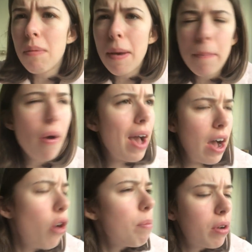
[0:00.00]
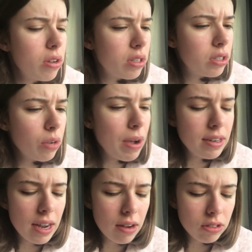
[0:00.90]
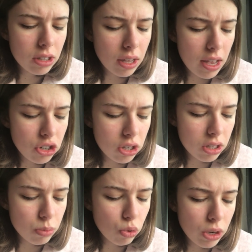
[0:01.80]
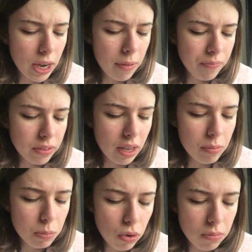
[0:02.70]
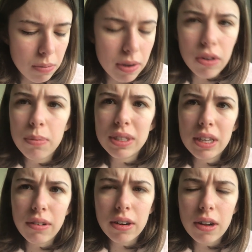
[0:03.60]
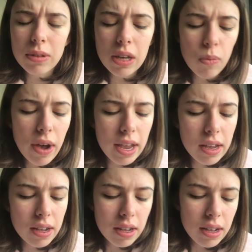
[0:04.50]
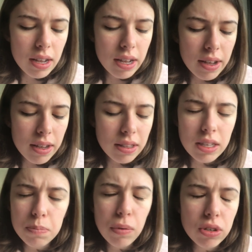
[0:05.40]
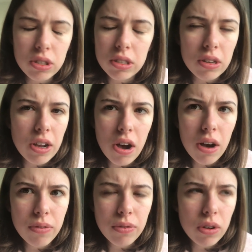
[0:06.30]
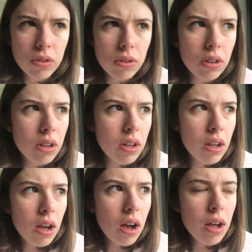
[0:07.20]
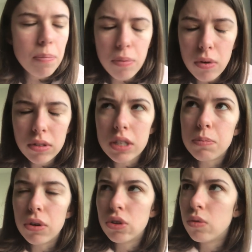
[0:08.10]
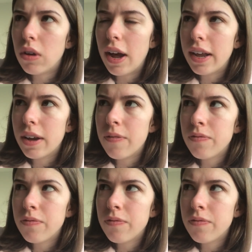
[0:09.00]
I'm a bit put out because I went down to the kitchen this morning and was pouring my milk for my cereal and I was like, wait, this bottle is only half full. I bought this bottle like